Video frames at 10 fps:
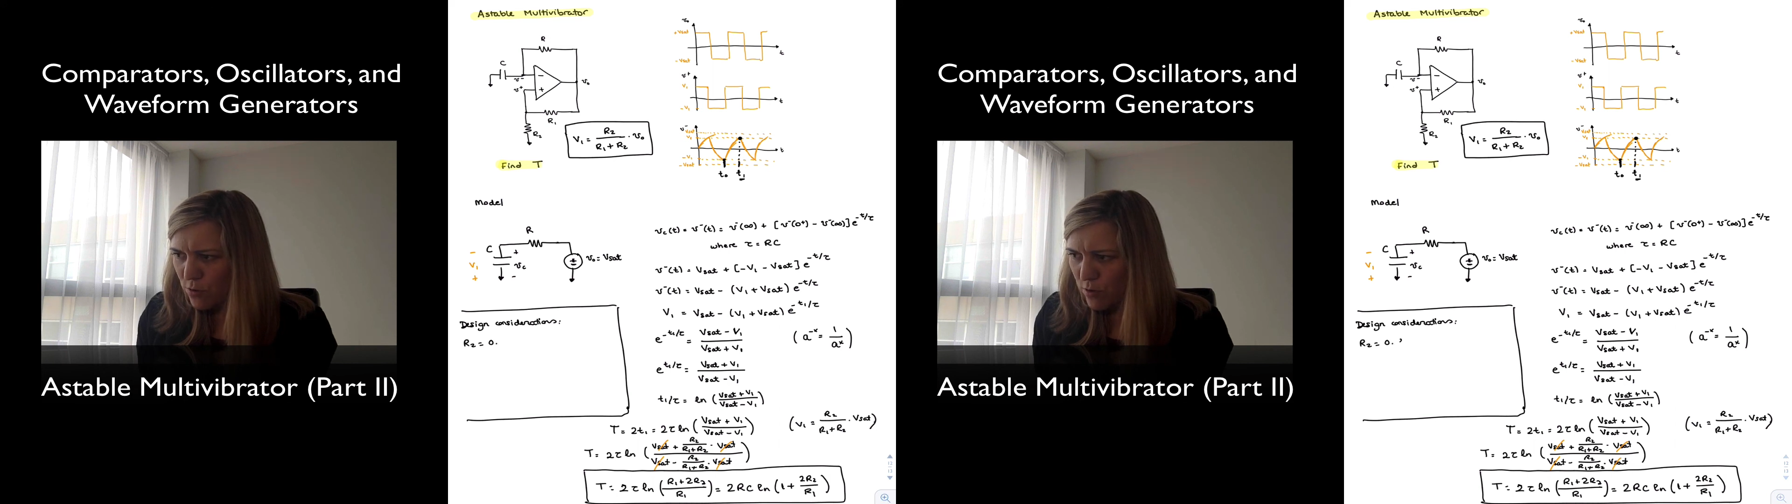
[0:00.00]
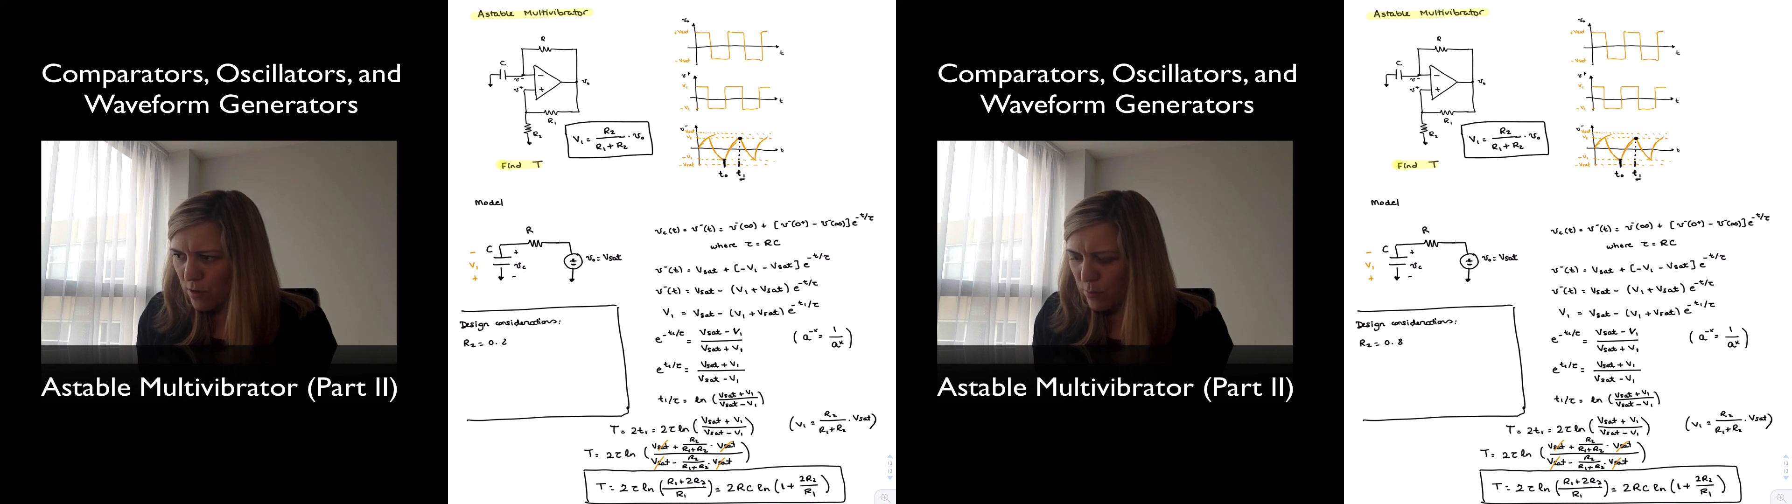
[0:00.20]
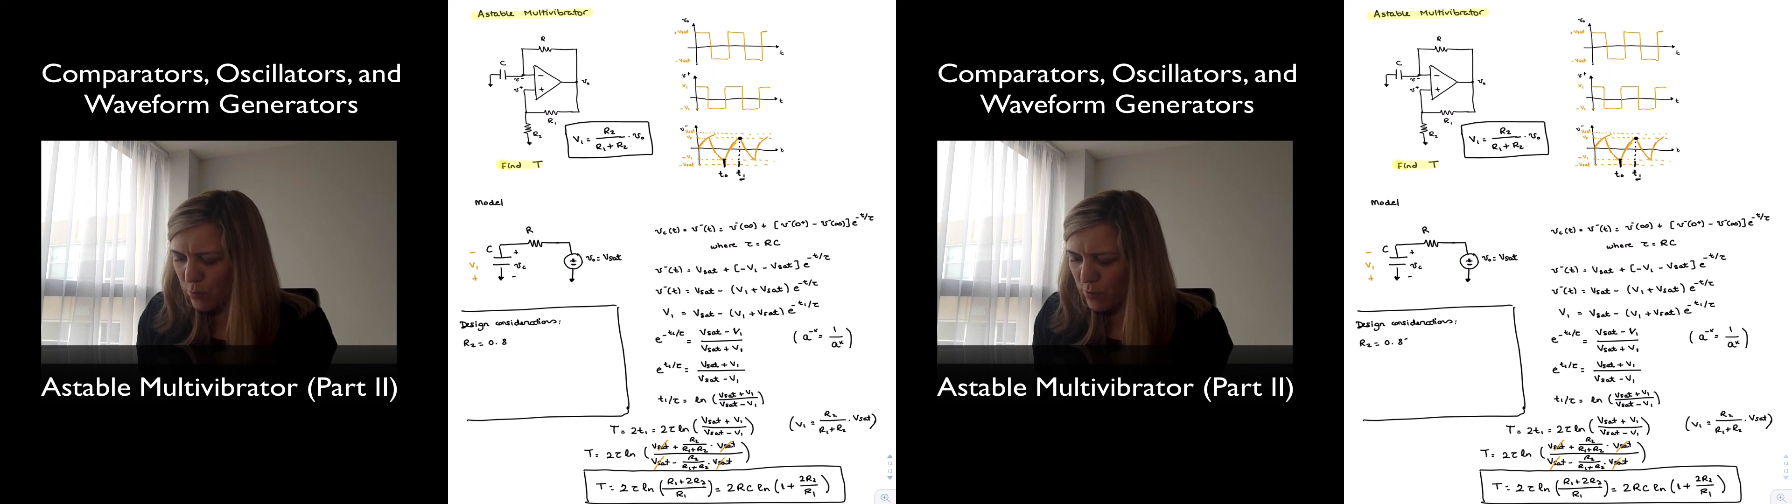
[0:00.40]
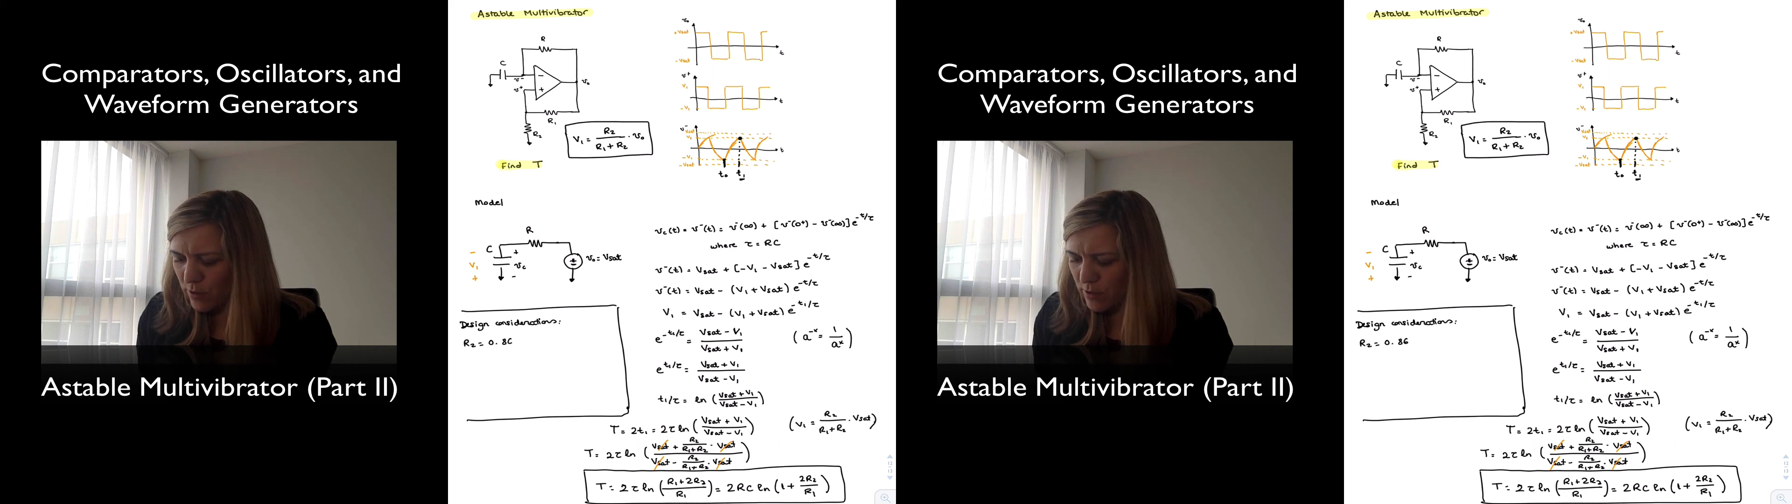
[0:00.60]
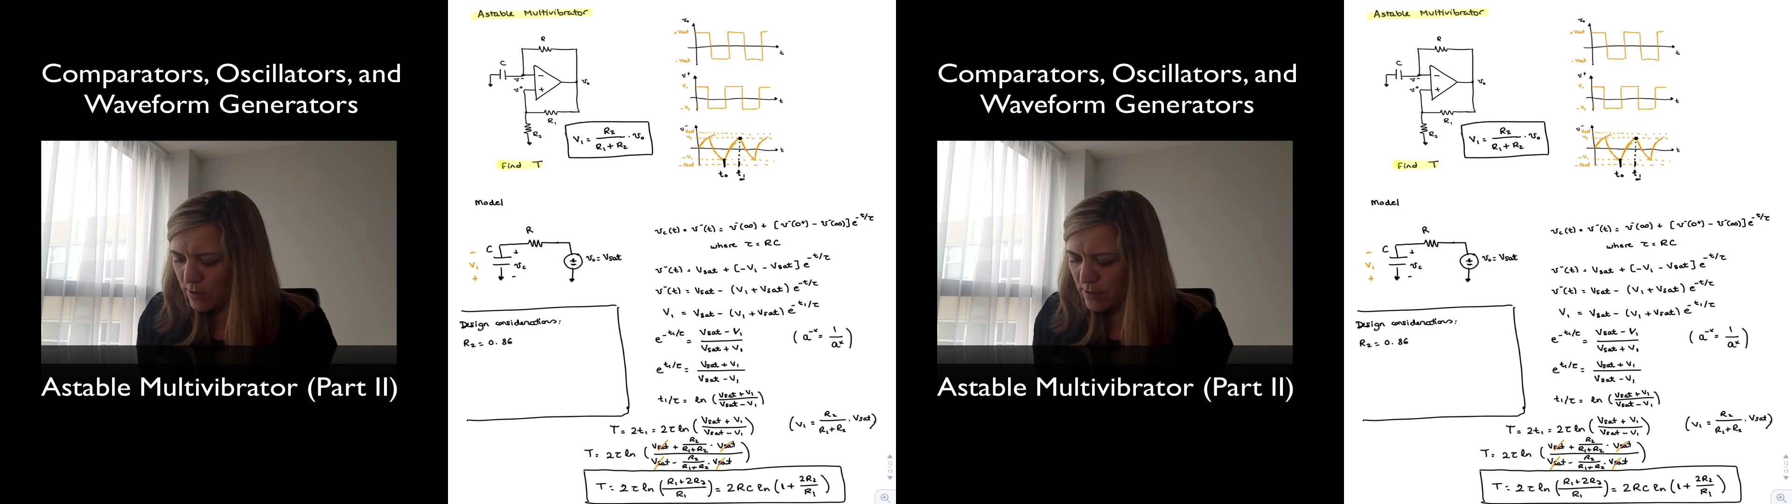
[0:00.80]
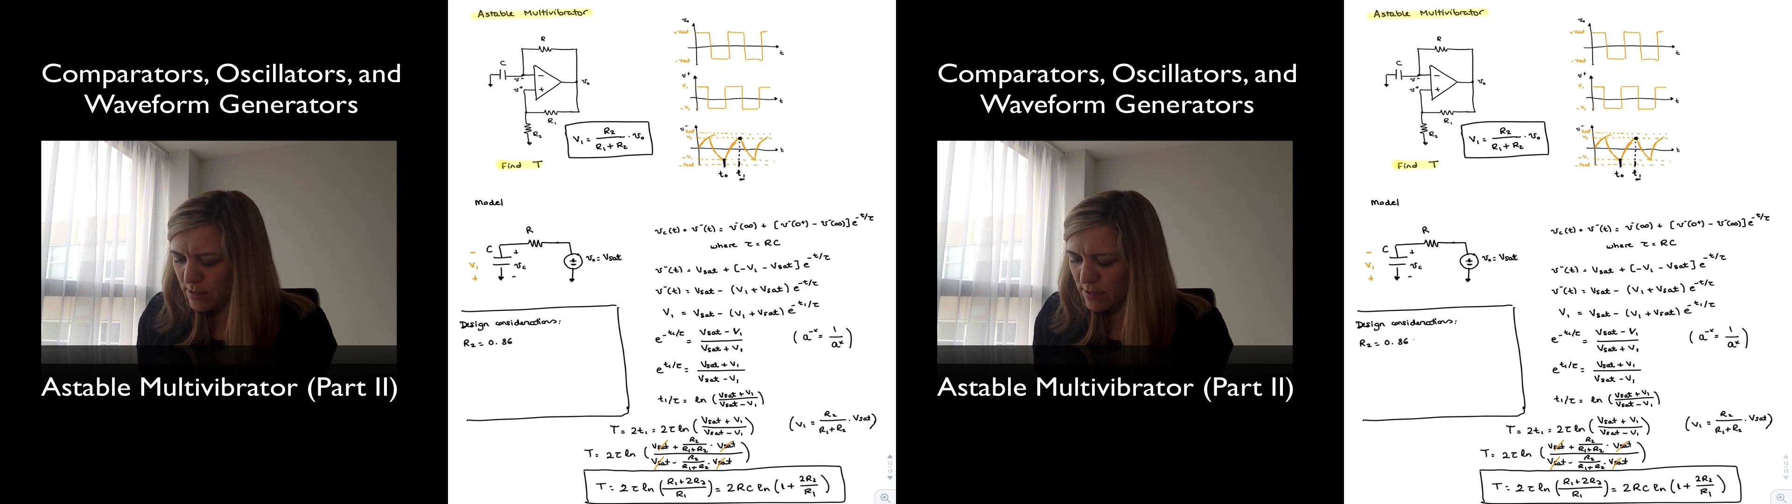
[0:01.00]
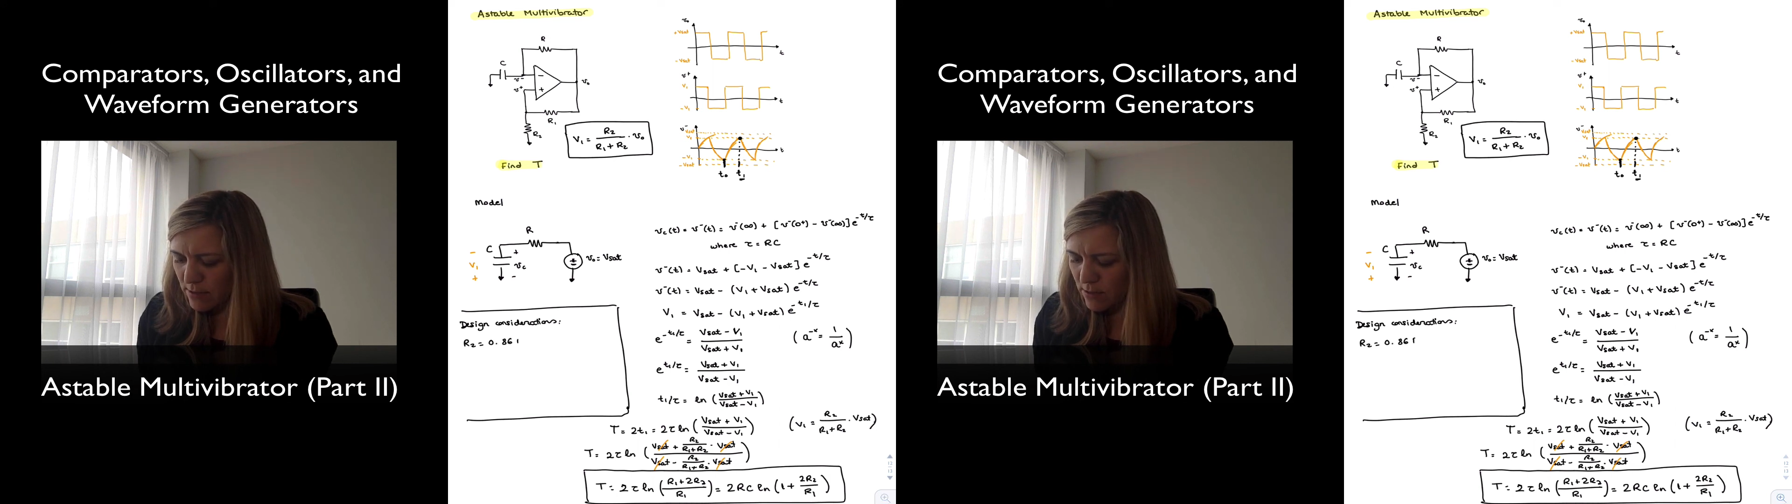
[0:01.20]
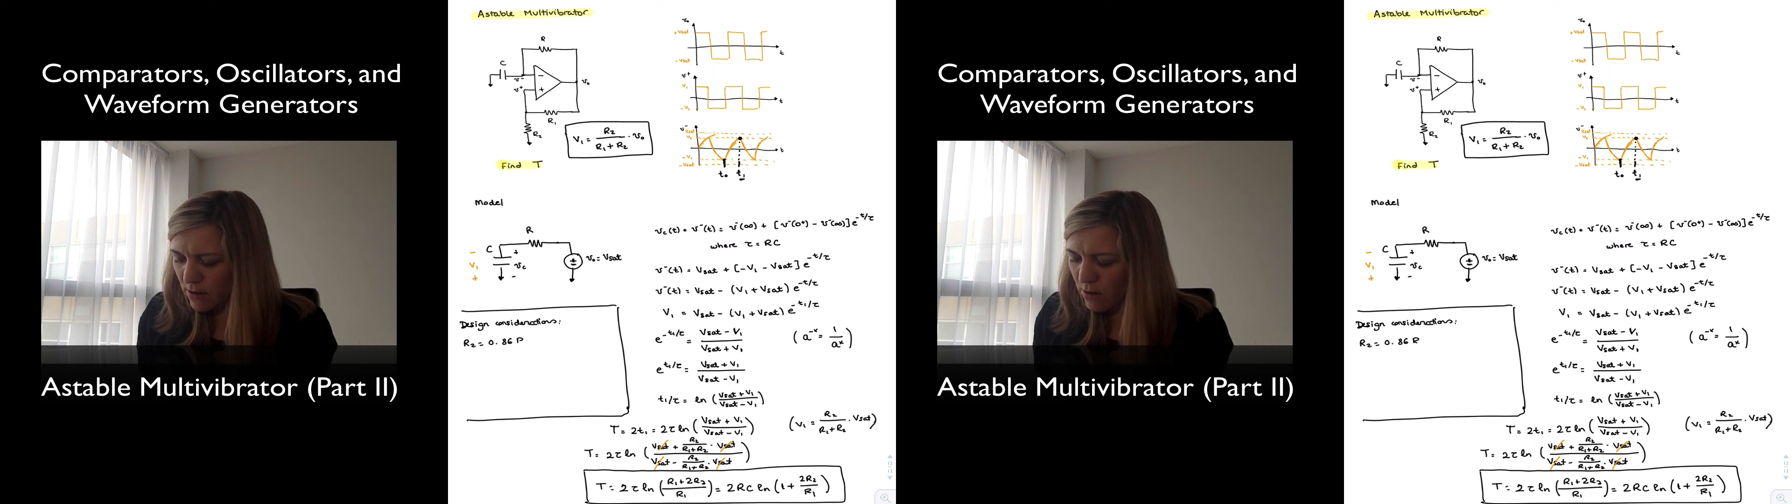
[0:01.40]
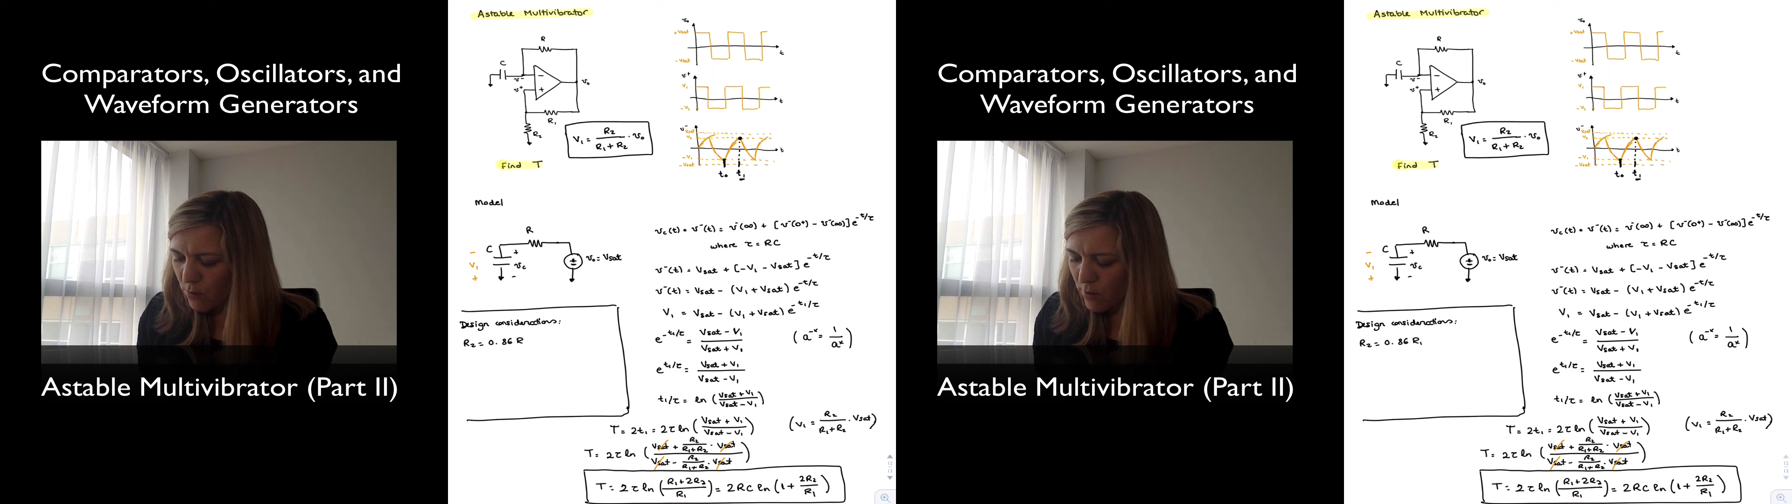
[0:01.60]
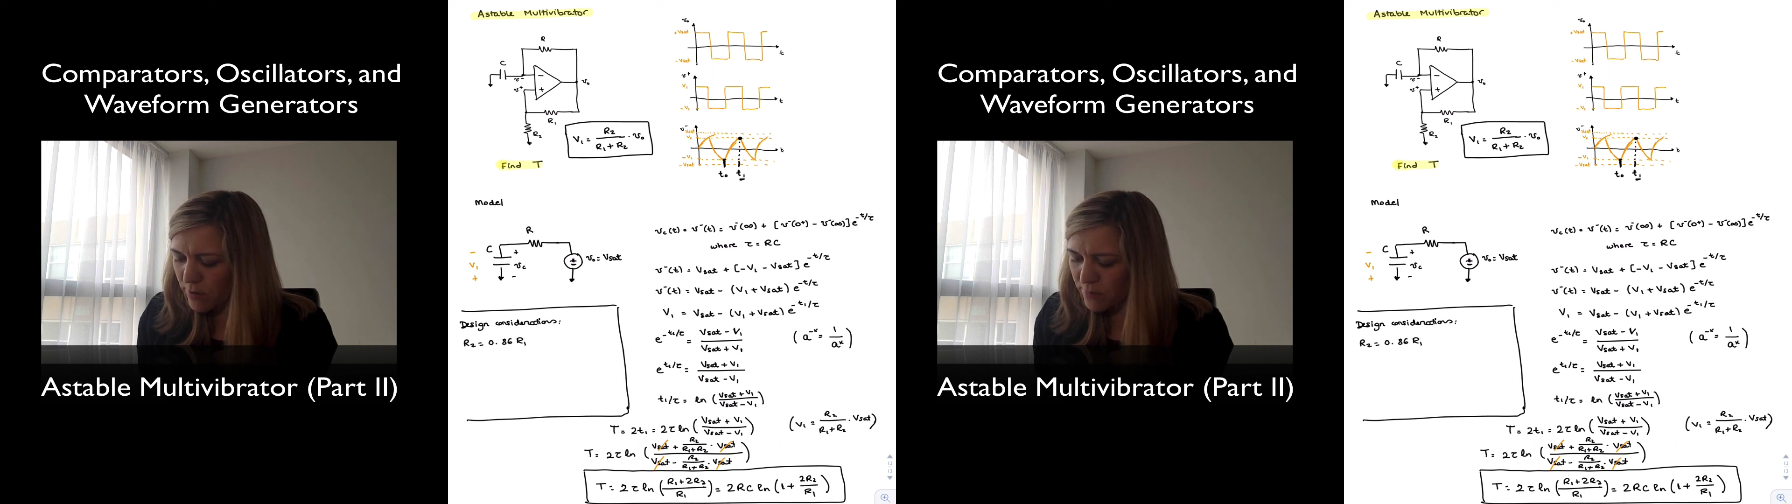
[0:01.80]
uh, 0.86
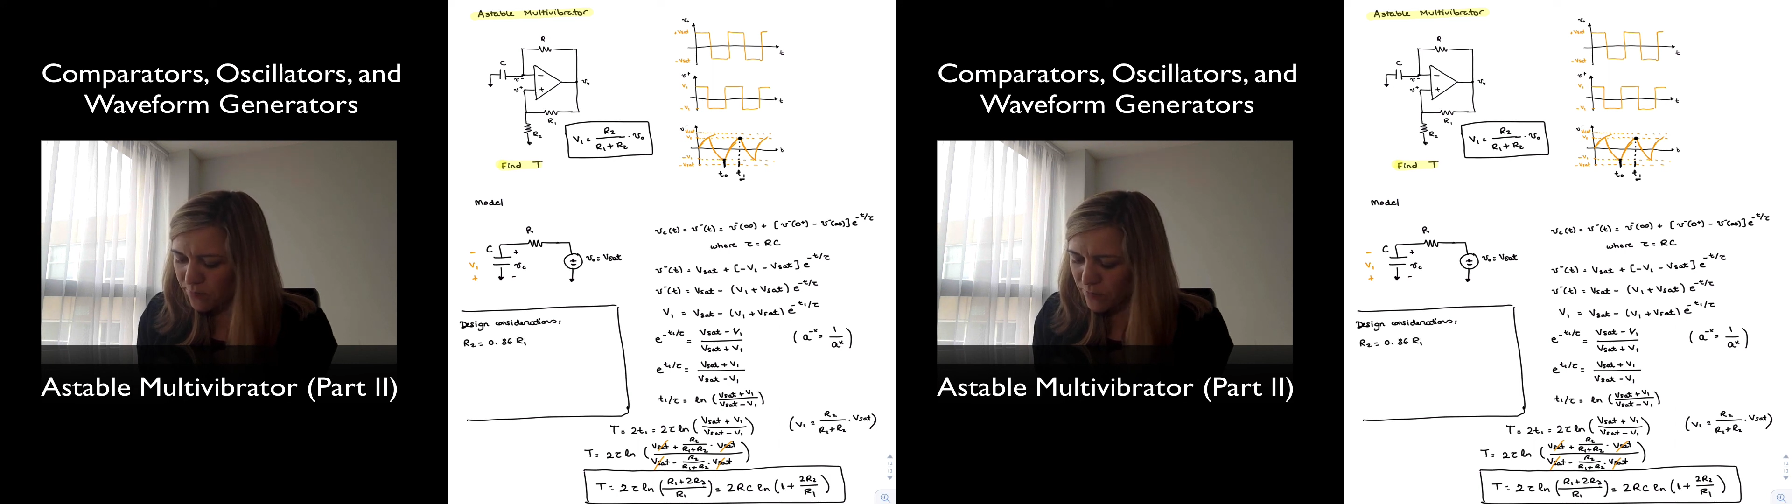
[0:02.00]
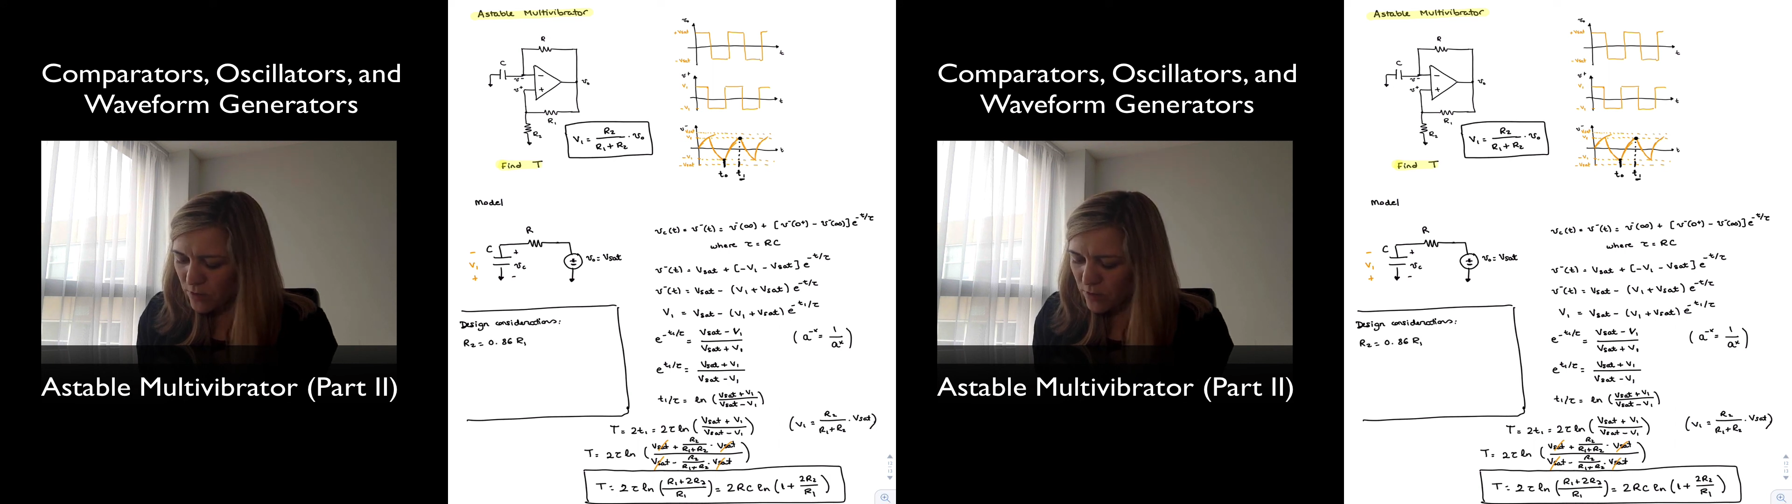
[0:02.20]
R1